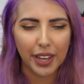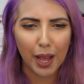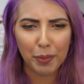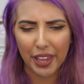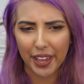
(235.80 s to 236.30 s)

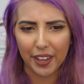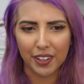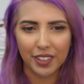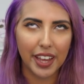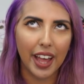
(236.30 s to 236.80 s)

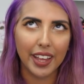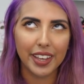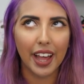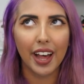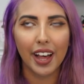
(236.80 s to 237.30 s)
Yummy. Yeah,
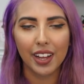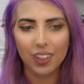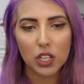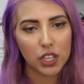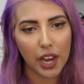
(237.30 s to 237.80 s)
yeah.
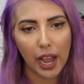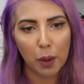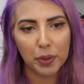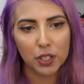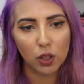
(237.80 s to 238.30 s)
What's gonna
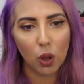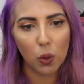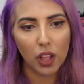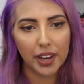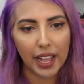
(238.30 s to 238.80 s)
happen to
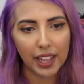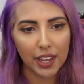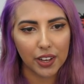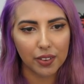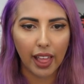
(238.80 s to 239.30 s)
Lola and
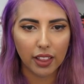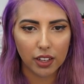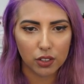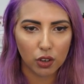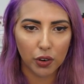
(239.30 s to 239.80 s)
Elliot?
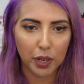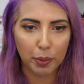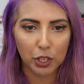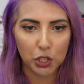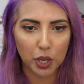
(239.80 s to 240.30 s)
Elliot's already
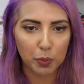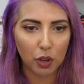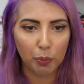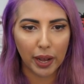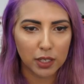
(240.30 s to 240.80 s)
been shipped
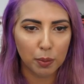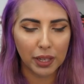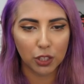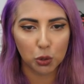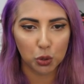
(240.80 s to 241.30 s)
off to
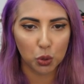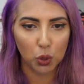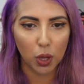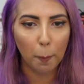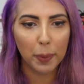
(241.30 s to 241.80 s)
military
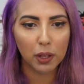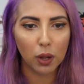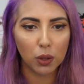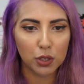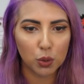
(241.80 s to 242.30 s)
school, but
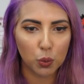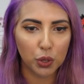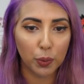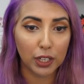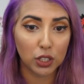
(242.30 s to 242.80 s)
Lola's the one
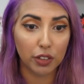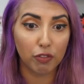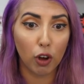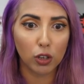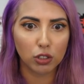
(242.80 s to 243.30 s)
who actually
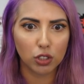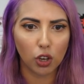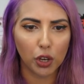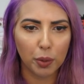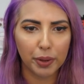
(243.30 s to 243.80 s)
forged the
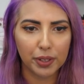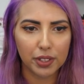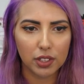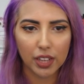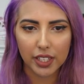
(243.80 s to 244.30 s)

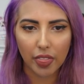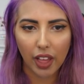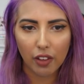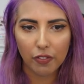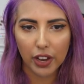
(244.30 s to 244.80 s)
documents. Isn't
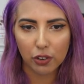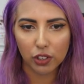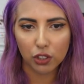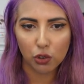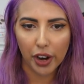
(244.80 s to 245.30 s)
that a
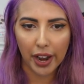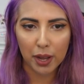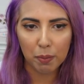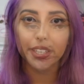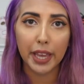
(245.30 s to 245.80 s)
federal
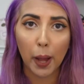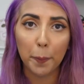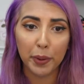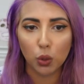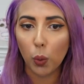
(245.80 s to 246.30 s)
crime? Yep.
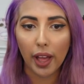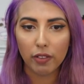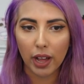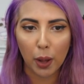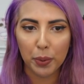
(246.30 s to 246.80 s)
But
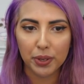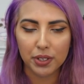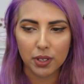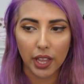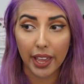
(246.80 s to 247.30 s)
whatever
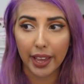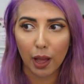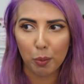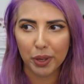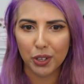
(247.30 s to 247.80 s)
happens, it
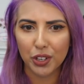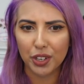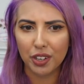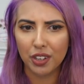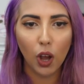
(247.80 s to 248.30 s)
can't be
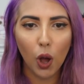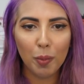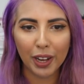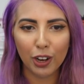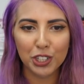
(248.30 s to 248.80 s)
good. Oh
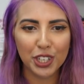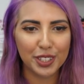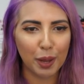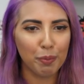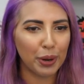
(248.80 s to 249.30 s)
my god, she's
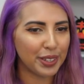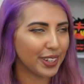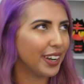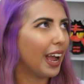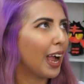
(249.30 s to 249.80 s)
in
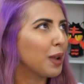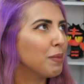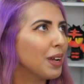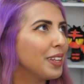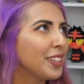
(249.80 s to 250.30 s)
prison. I'm